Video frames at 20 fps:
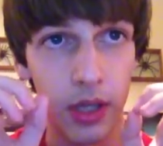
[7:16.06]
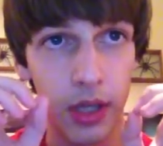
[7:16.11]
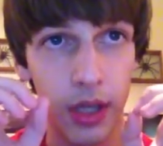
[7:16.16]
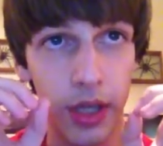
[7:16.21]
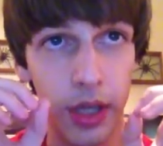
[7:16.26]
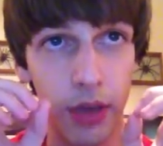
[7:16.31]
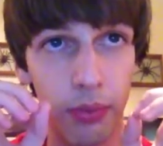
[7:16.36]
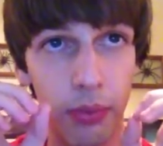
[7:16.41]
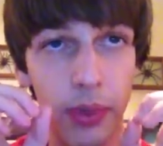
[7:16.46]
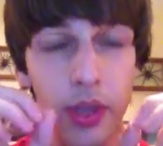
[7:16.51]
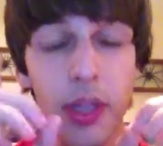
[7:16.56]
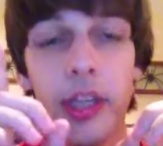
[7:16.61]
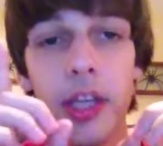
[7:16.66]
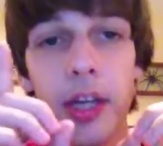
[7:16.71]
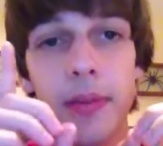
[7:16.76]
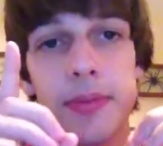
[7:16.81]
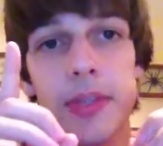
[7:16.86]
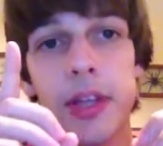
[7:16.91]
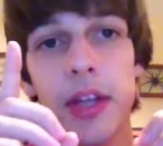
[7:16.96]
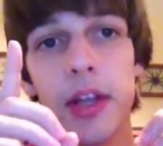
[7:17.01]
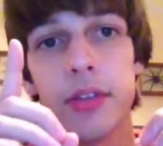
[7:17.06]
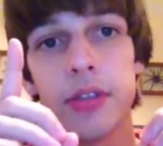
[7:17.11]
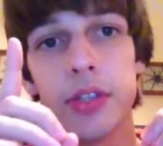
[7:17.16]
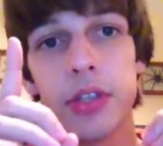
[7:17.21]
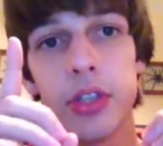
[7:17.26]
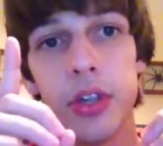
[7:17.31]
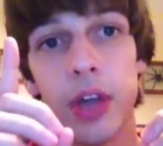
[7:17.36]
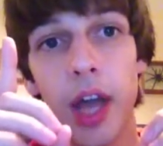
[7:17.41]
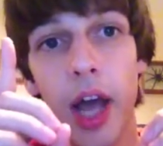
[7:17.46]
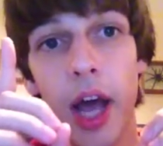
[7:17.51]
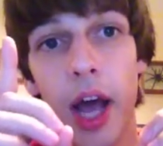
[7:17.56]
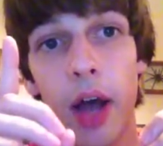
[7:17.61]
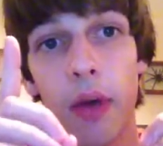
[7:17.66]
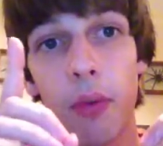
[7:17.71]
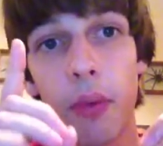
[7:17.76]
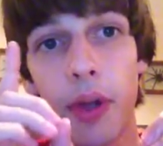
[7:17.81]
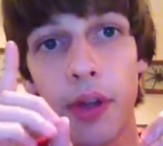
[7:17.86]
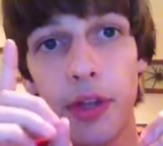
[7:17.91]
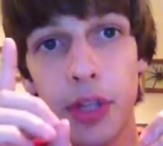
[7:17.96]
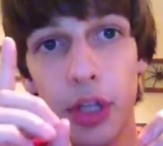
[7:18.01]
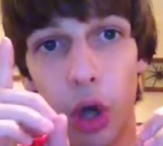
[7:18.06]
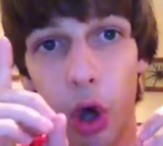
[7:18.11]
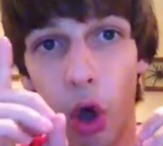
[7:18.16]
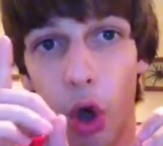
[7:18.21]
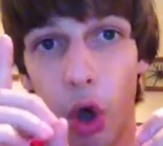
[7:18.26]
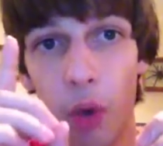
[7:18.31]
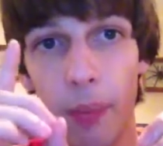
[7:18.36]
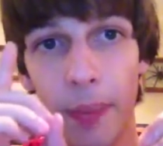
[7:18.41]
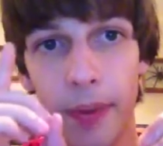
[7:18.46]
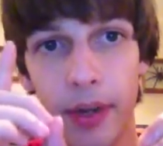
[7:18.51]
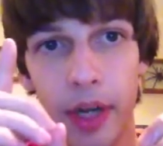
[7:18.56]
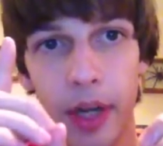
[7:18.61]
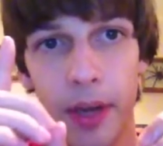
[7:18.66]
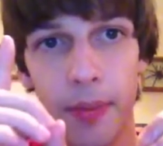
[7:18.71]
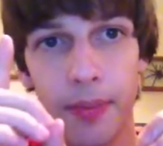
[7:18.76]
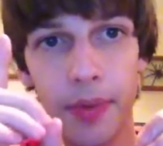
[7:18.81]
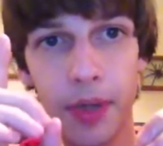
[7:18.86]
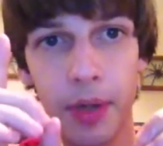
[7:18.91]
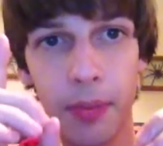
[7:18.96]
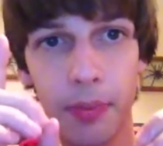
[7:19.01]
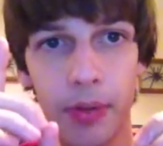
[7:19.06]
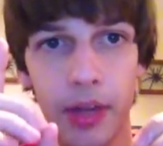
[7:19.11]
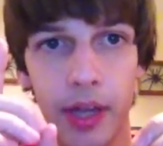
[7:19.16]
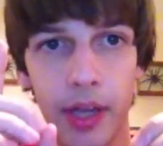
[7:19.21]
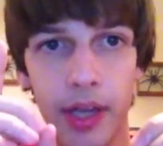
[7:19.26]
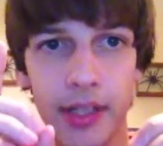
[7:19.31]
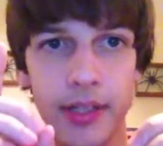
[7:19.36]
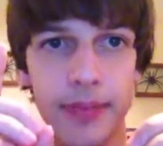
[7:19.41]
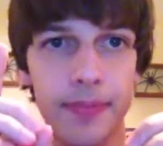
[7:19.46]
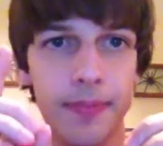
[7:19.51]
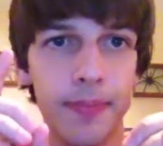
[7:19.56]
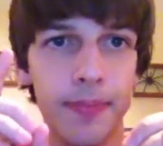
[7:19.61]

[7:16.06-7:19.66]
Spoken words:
it really comes down to how well you open up your plays.